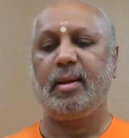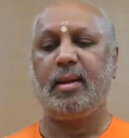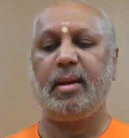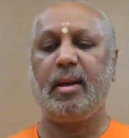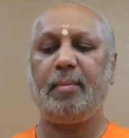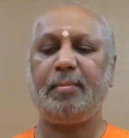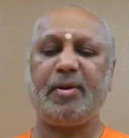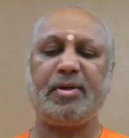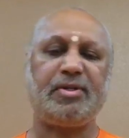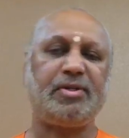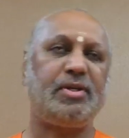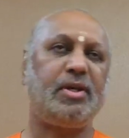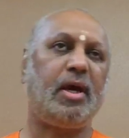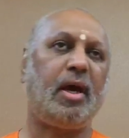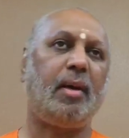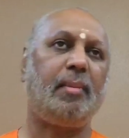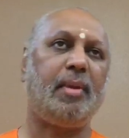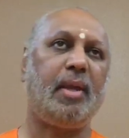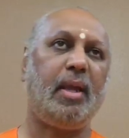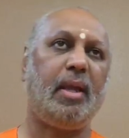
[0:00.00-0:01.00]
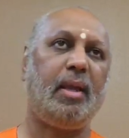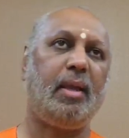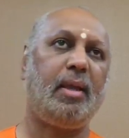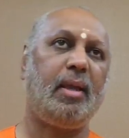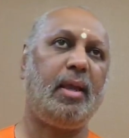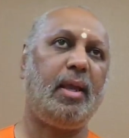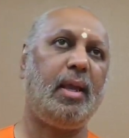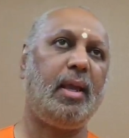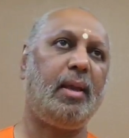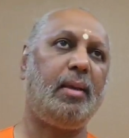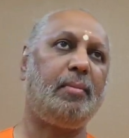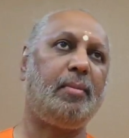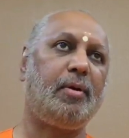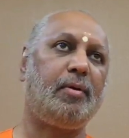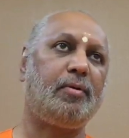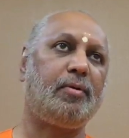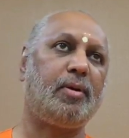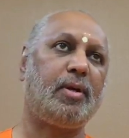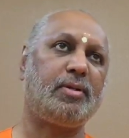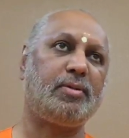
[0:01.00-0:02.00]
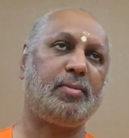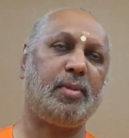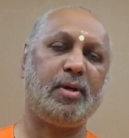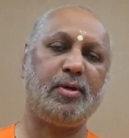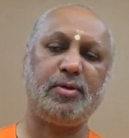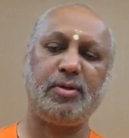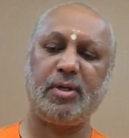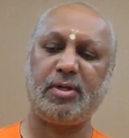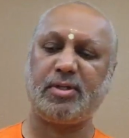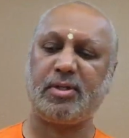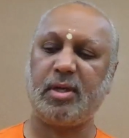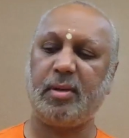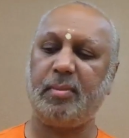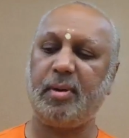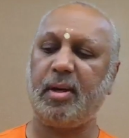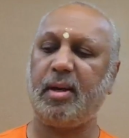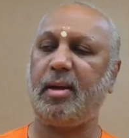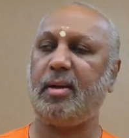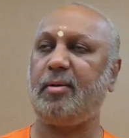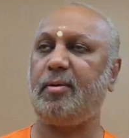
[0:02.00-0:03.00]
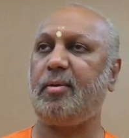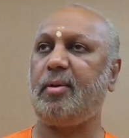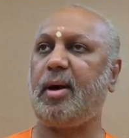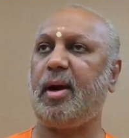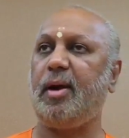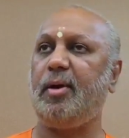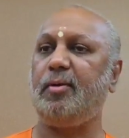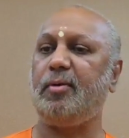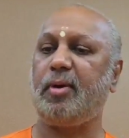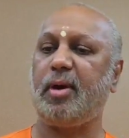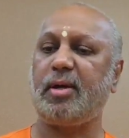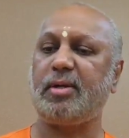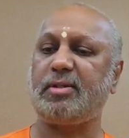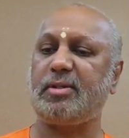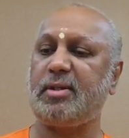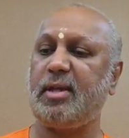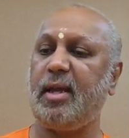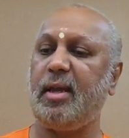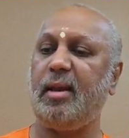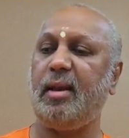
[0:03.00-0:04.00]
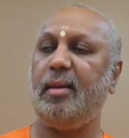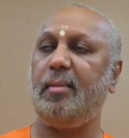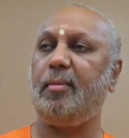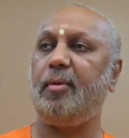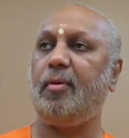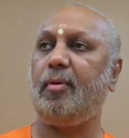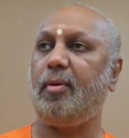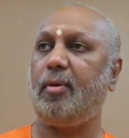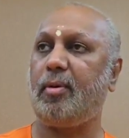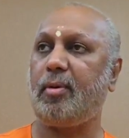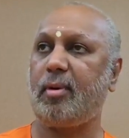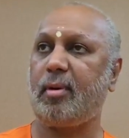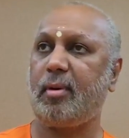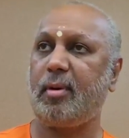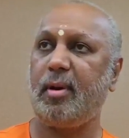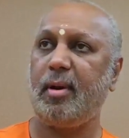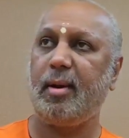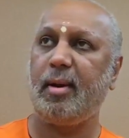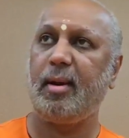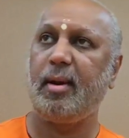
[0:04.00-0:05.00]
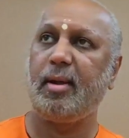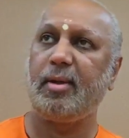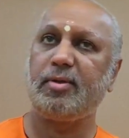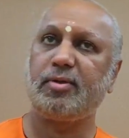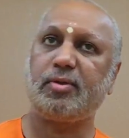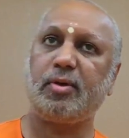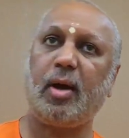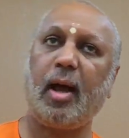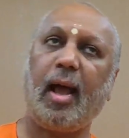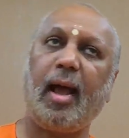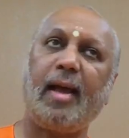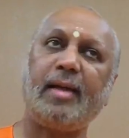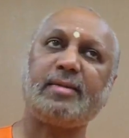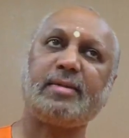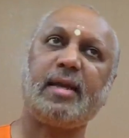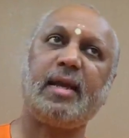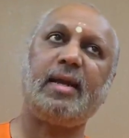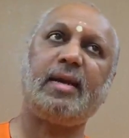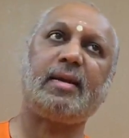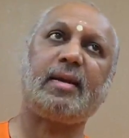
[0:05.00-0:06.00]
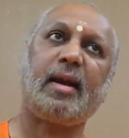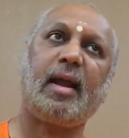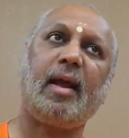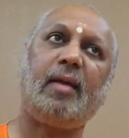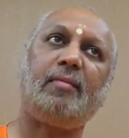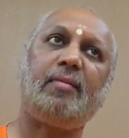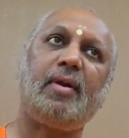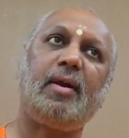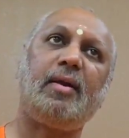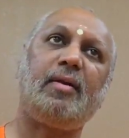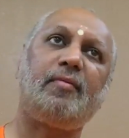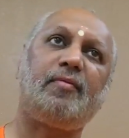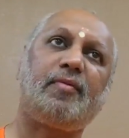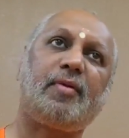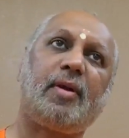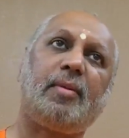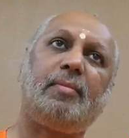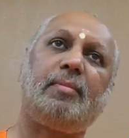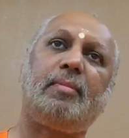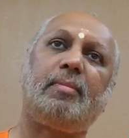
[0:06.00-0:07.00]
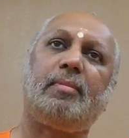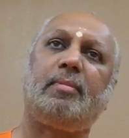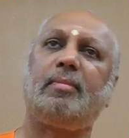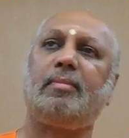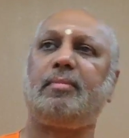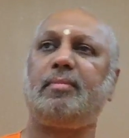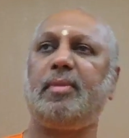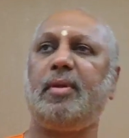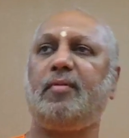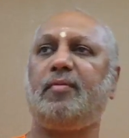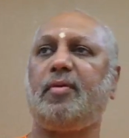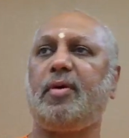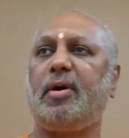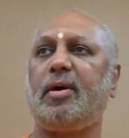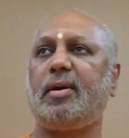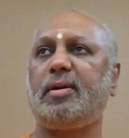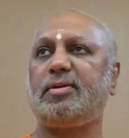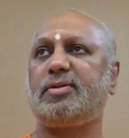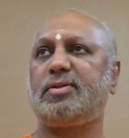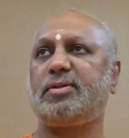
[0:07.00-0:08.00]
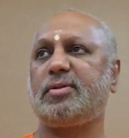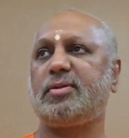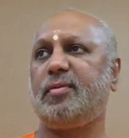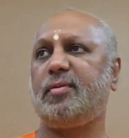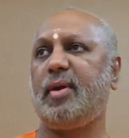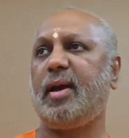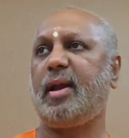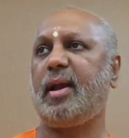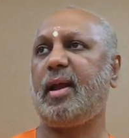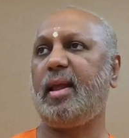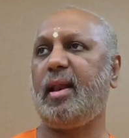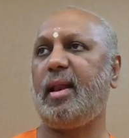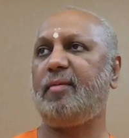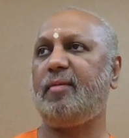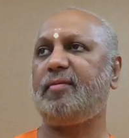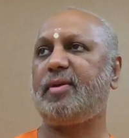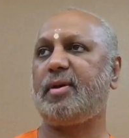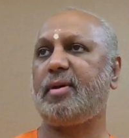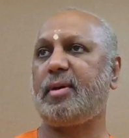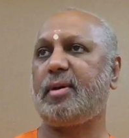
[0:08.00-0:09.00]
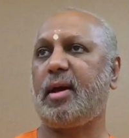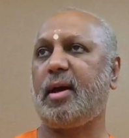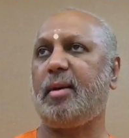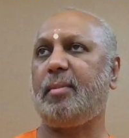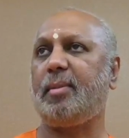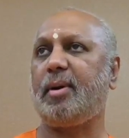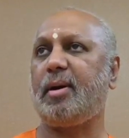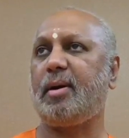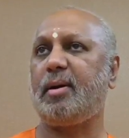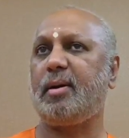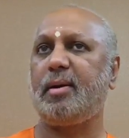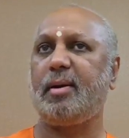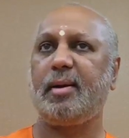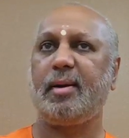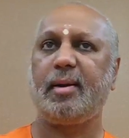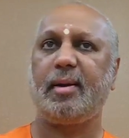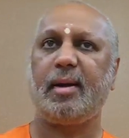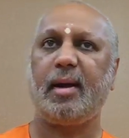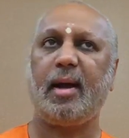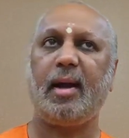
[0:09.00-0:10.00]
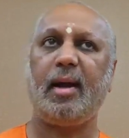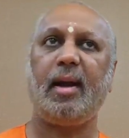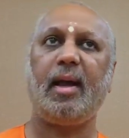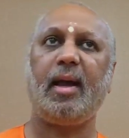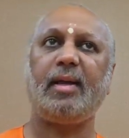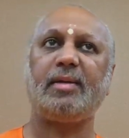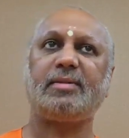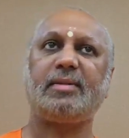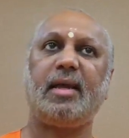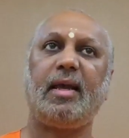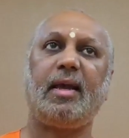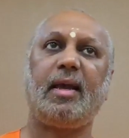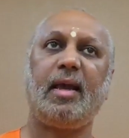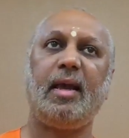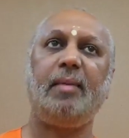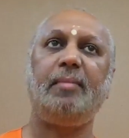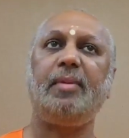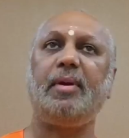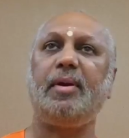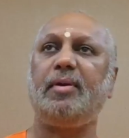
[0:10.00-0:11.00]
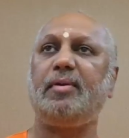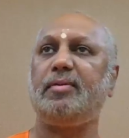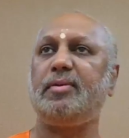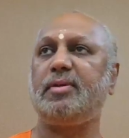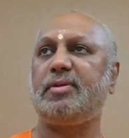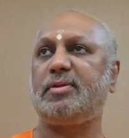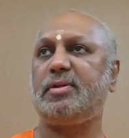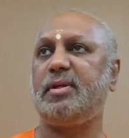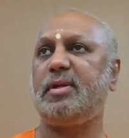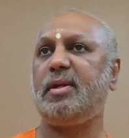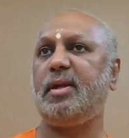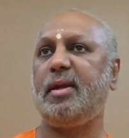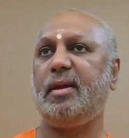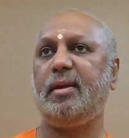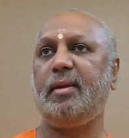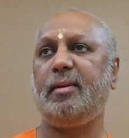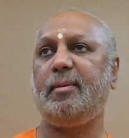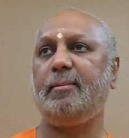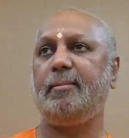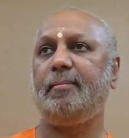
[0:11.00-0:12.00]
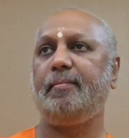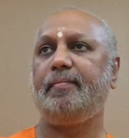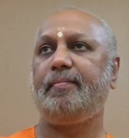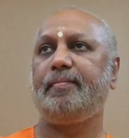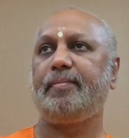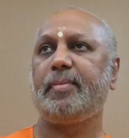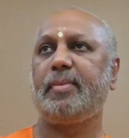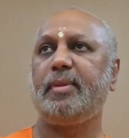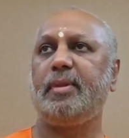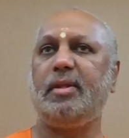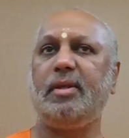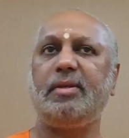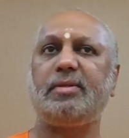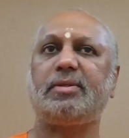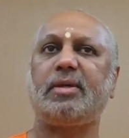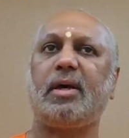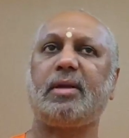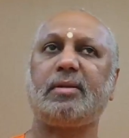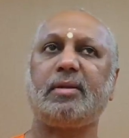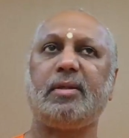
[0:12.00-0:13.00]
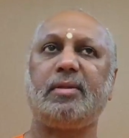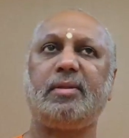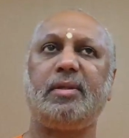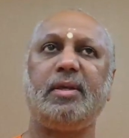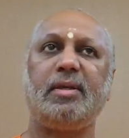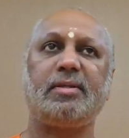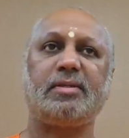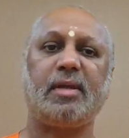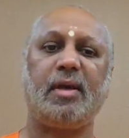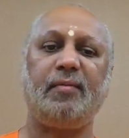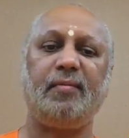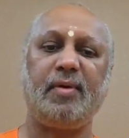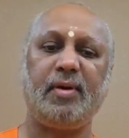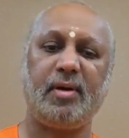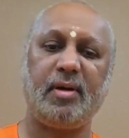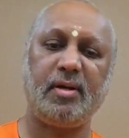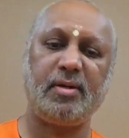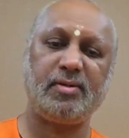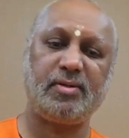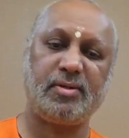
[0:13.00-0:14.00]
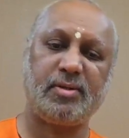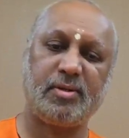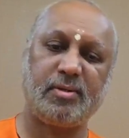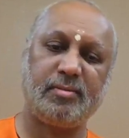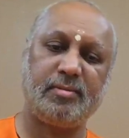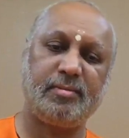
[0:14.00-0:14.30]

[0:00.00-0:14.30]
Na pashyami, Manujarshaba, I do not see any more. So as I traveled from the forest where I left Rama, and as I came into the city, these are the things I witnessed.